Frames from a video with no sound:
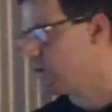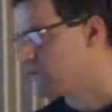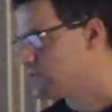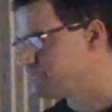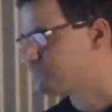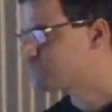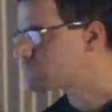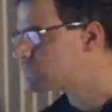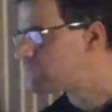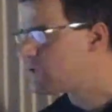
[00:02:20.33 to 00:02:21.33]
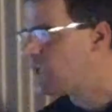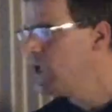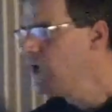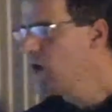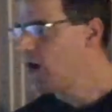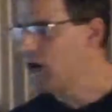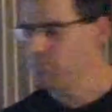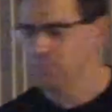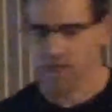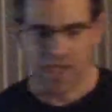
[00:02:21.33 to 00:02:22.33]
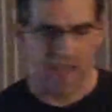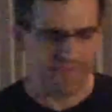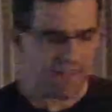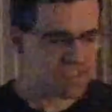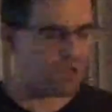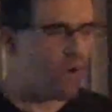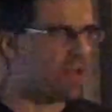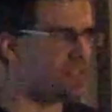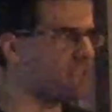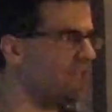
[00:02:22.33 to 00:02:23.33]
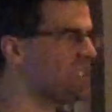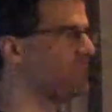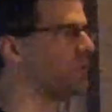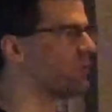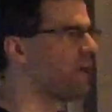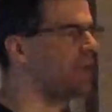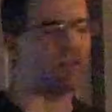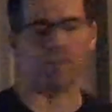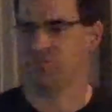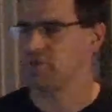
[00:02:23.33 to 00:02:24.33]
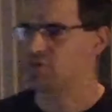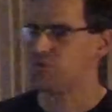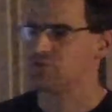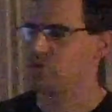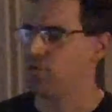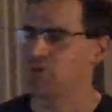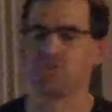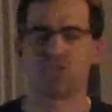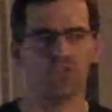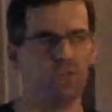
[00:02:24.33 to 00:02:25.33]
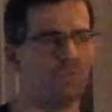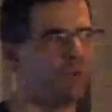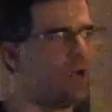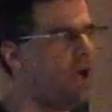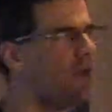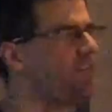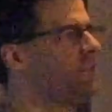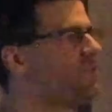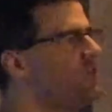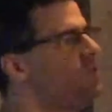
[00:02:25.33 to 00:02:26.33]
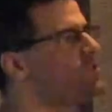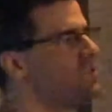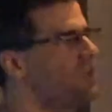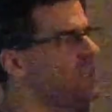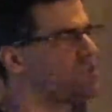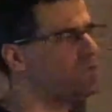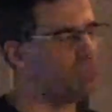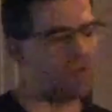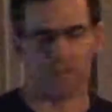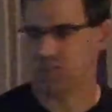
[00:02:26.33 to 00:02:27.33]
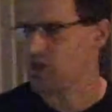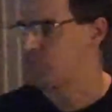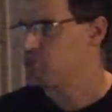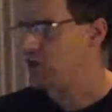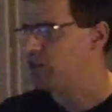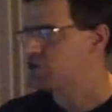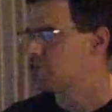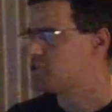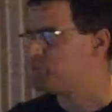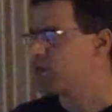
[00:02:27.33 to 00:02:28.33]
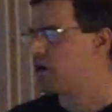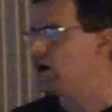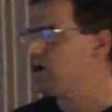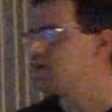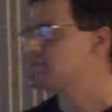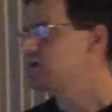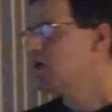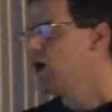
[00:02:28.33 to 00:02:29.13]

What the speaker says: on them. And that's quite sensible, right? To assume that those things would be the top challenges because,